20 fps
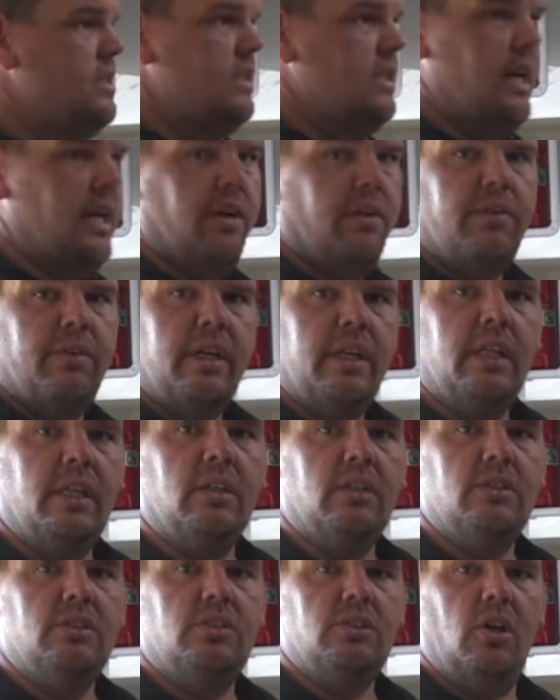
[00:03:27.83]
have done a really
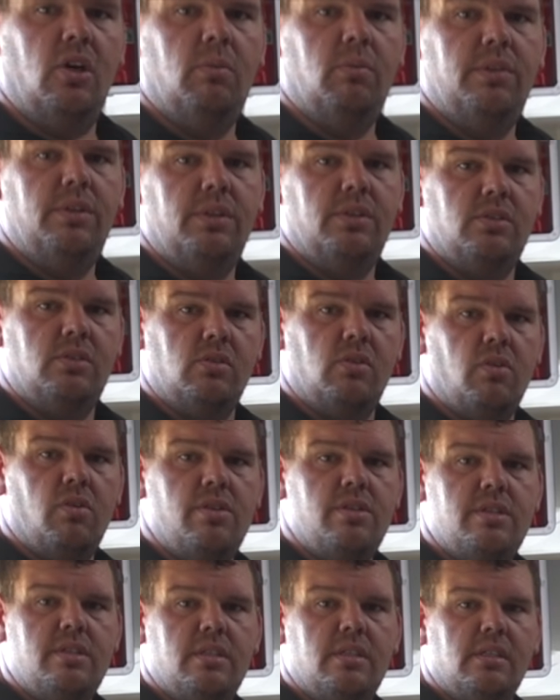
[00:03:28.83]
good job with the
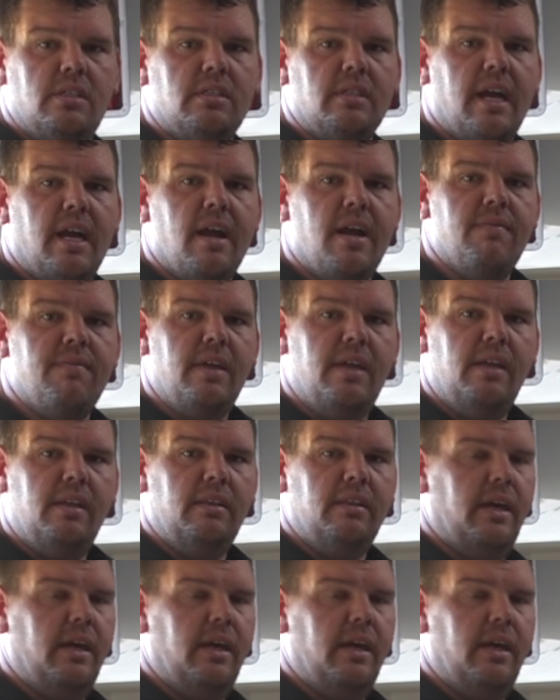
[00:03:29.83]
storage in this caravan.